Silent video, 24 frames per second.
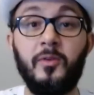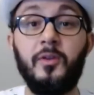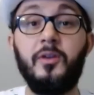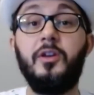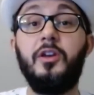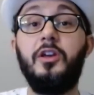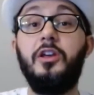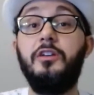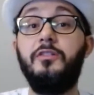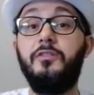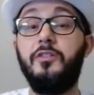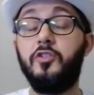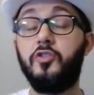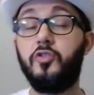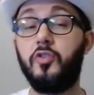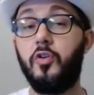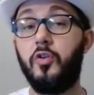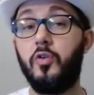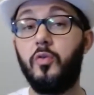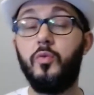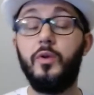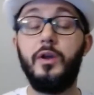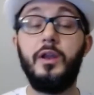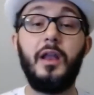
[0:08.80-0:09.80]
Even though
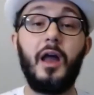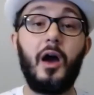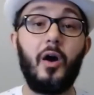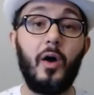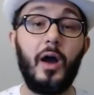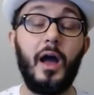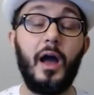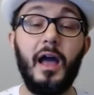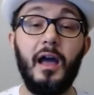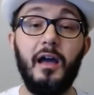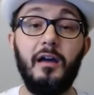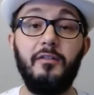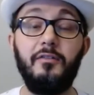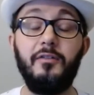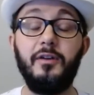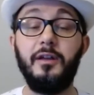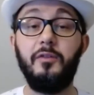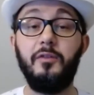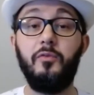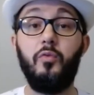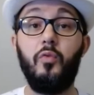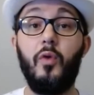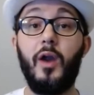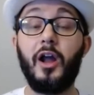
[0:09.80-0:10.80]
we now have a
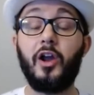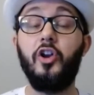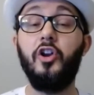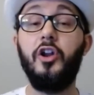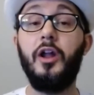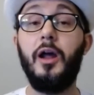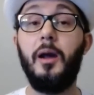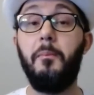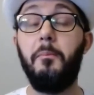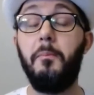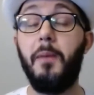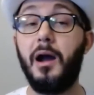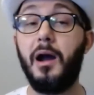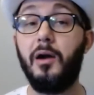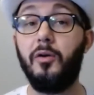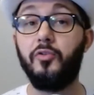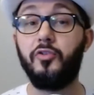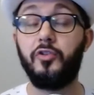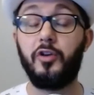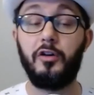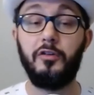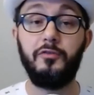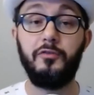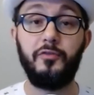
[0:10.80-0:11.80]
record amount
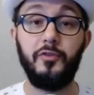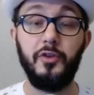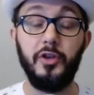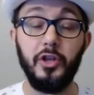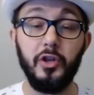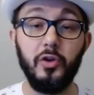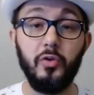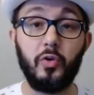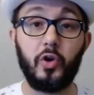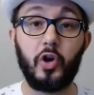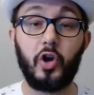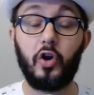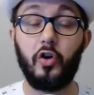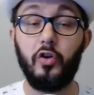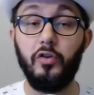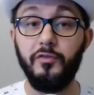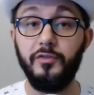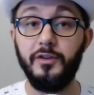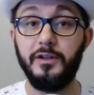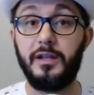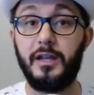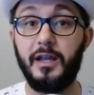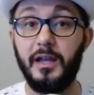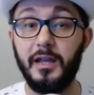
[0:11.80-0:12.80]
of new
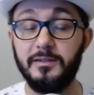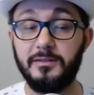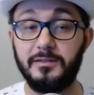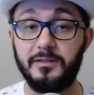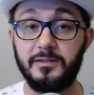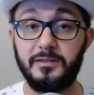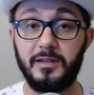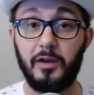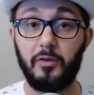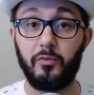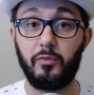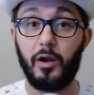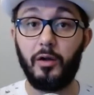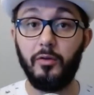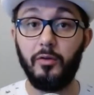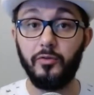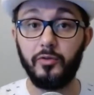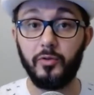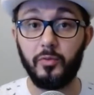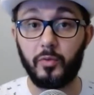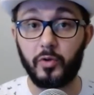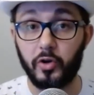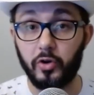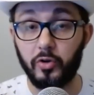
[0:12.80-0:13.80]
COVID cases around the
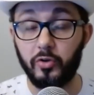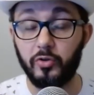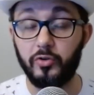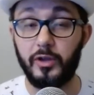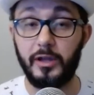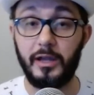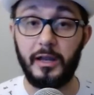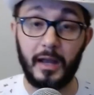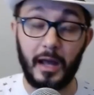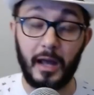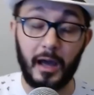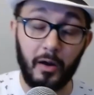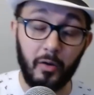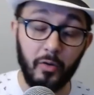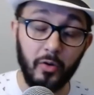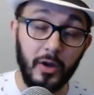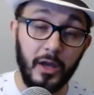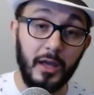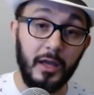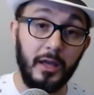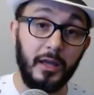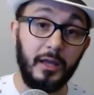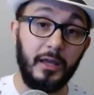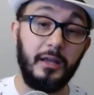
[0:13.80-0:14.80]
world and now
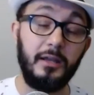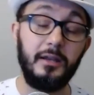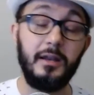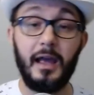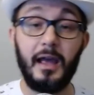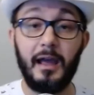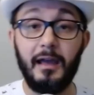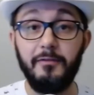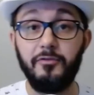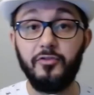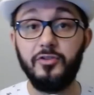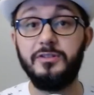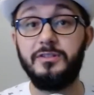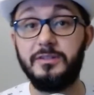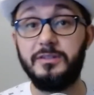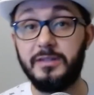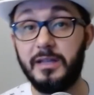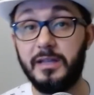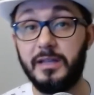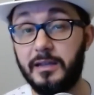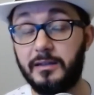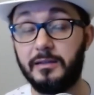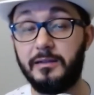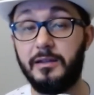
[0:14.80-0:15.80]
in every
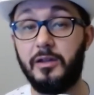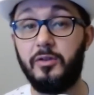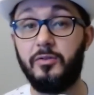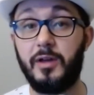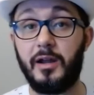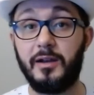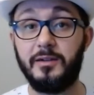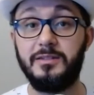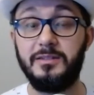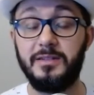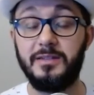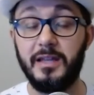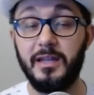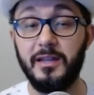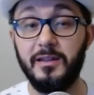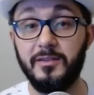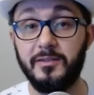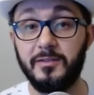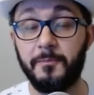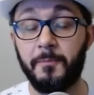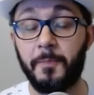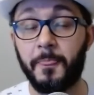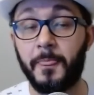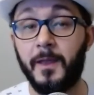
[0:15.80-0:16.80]
state in the United States,
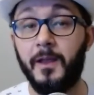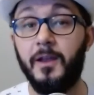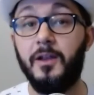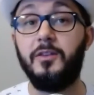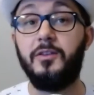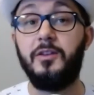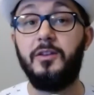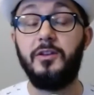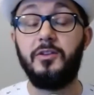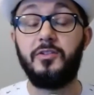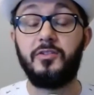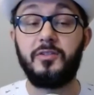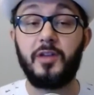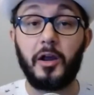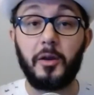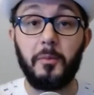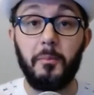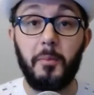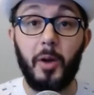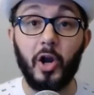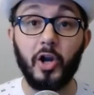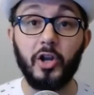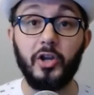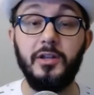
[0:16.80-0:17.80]
the stock
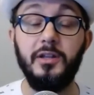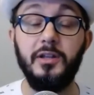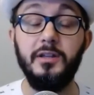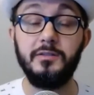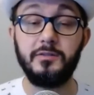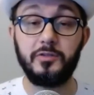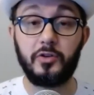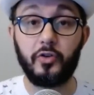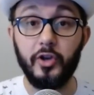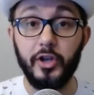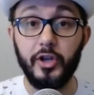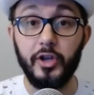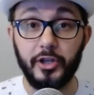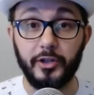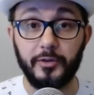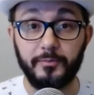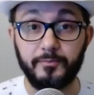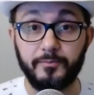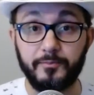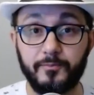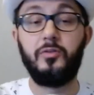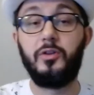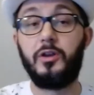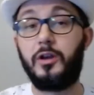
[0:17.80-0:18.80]
market is green.
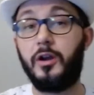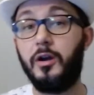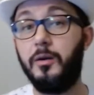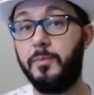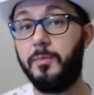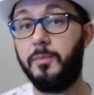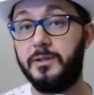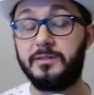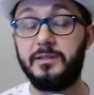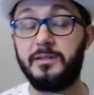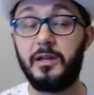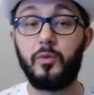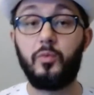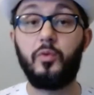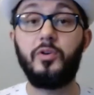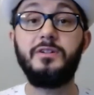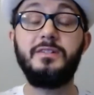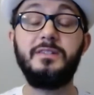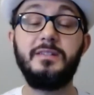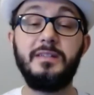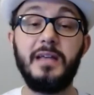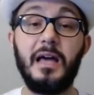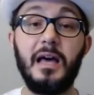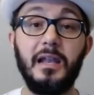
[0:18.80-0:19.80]
Companies that were
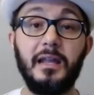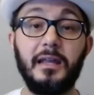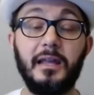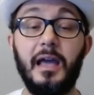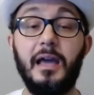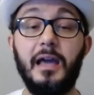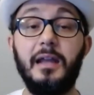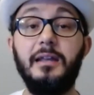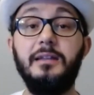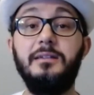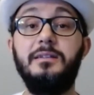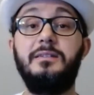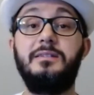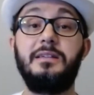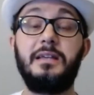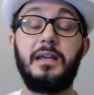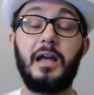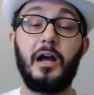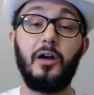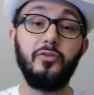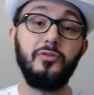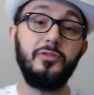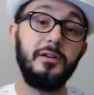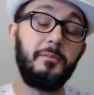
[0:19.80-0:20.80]
selling at a
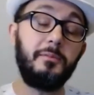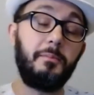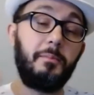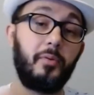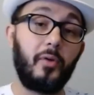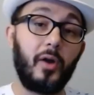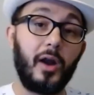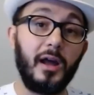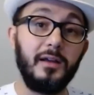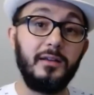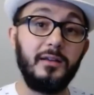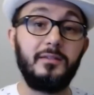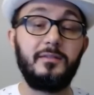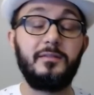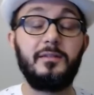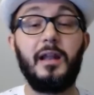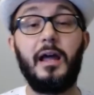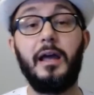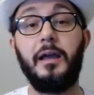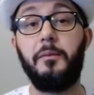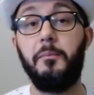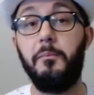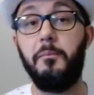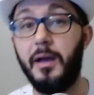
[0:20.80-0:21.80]
discounted price
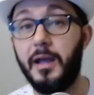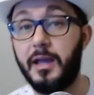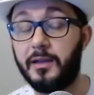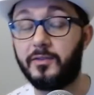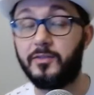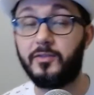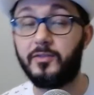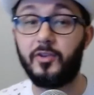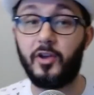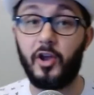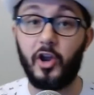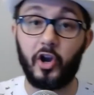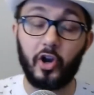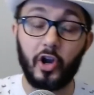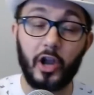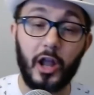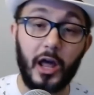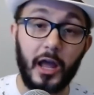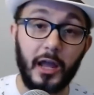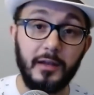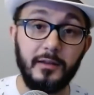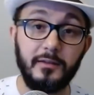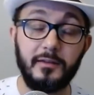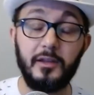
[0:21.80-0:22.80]
like banks,
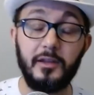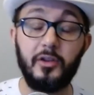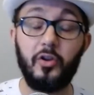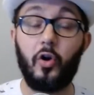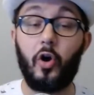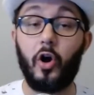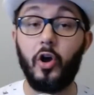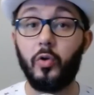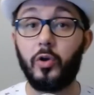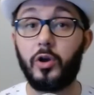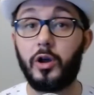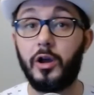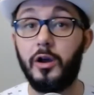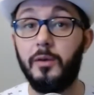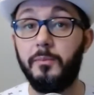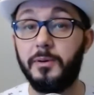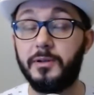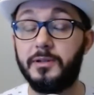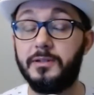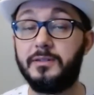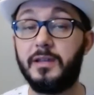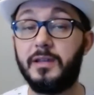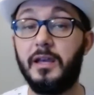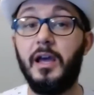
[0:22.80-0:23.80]
airlines and oil
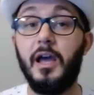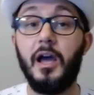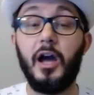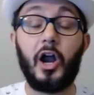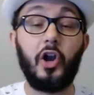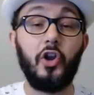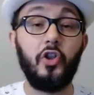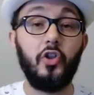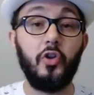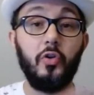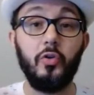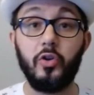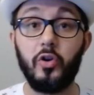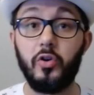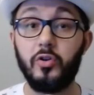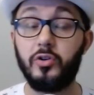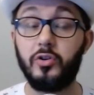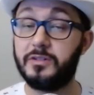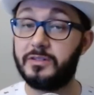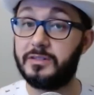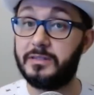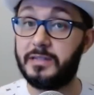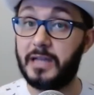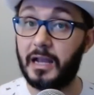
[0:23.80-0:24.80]
companies are no longer
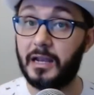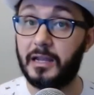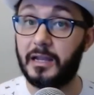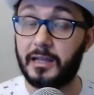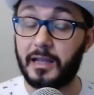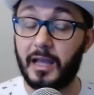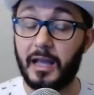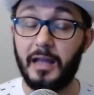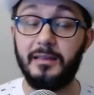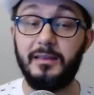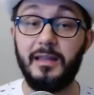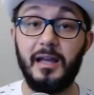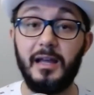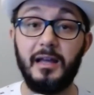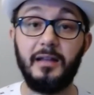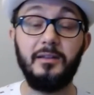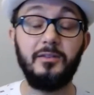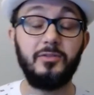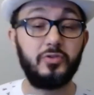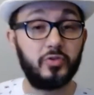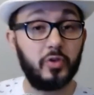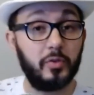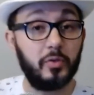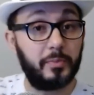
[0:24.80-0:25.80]
selling at that
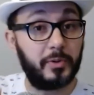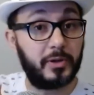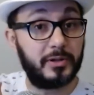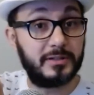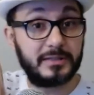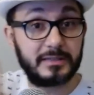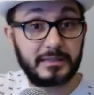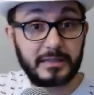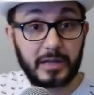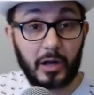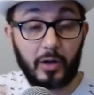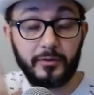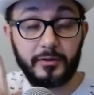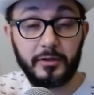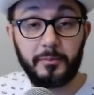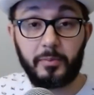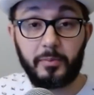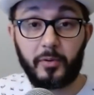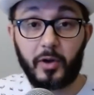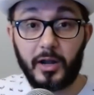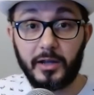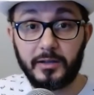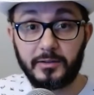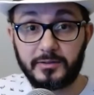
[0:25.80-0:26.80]
super discounted
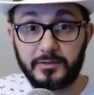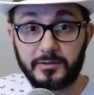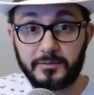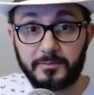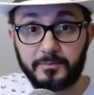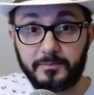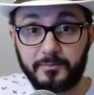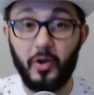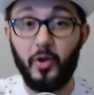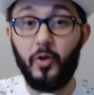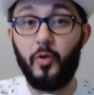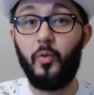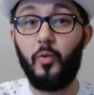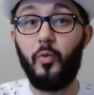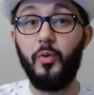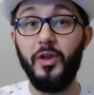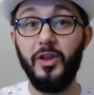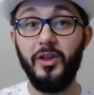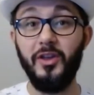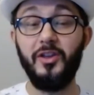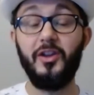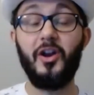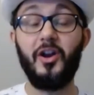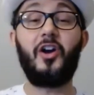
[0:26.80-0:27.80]
price.
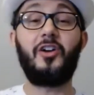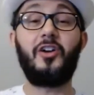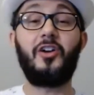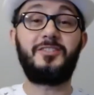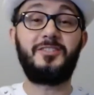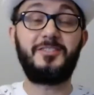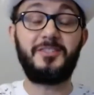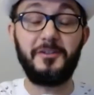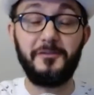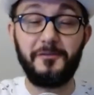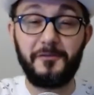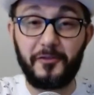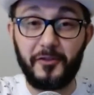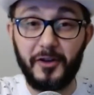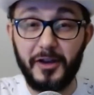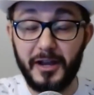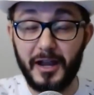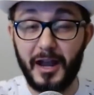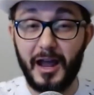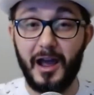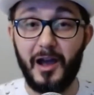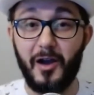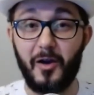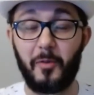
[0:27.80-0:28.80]
We are suffering
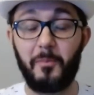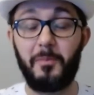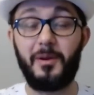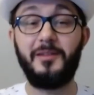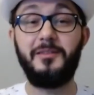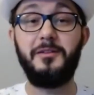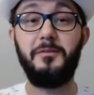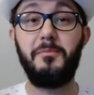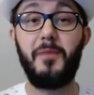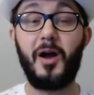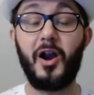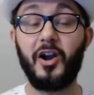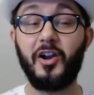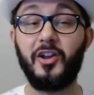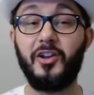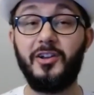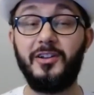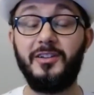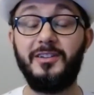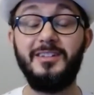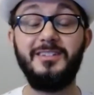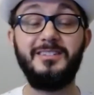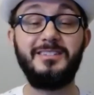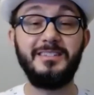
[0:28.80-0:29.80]
now, but the
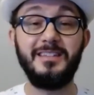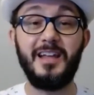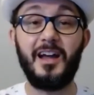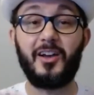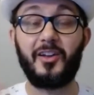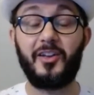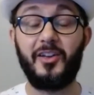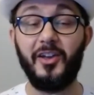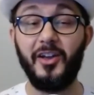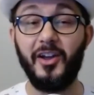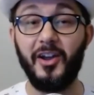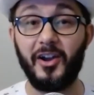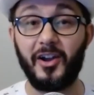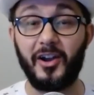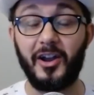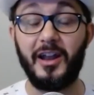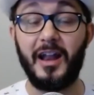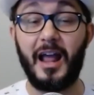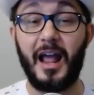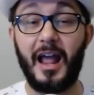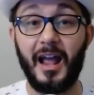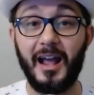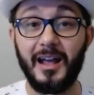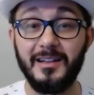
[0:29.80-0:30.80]
market does not care and
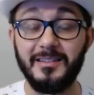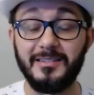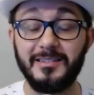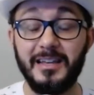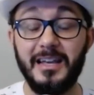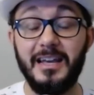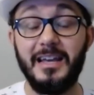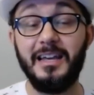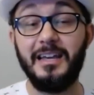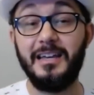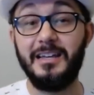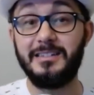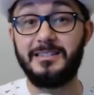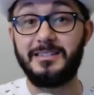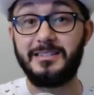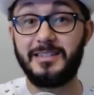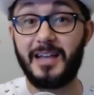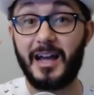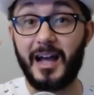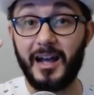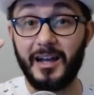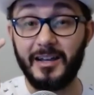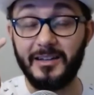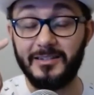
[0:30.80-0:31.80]
has its
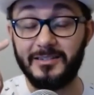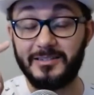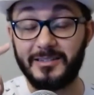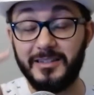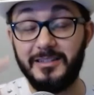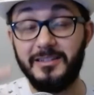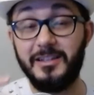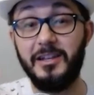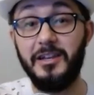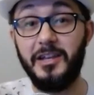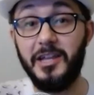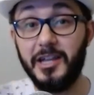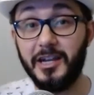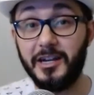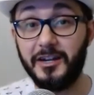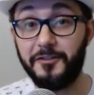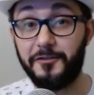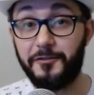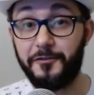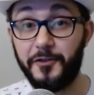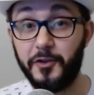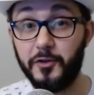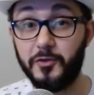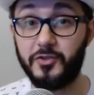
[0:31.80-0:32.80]
eyes in the near
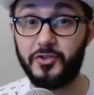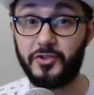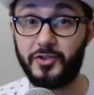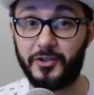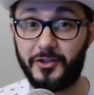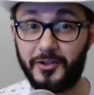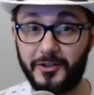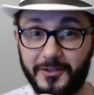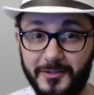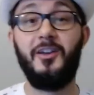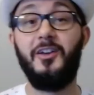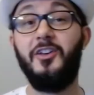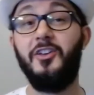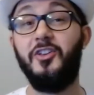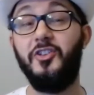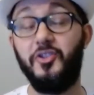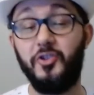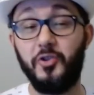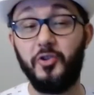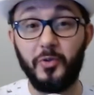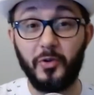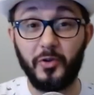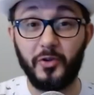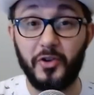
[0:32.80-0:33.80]
future.
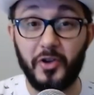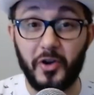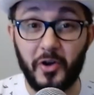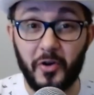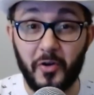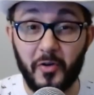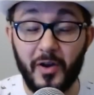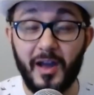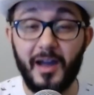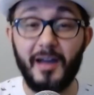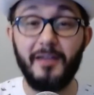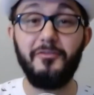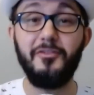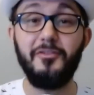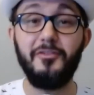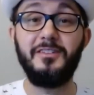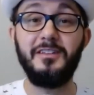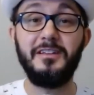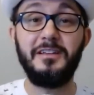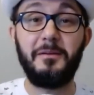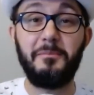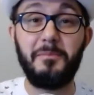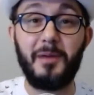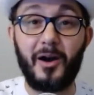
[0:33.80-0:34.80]
You will know
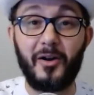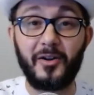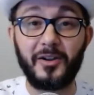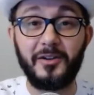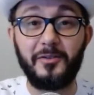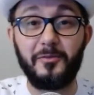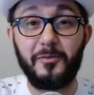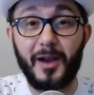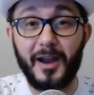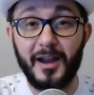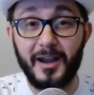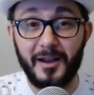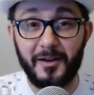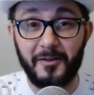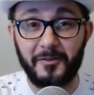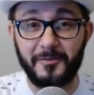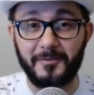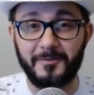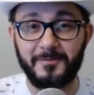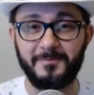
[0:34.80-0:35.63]
everything about it right now.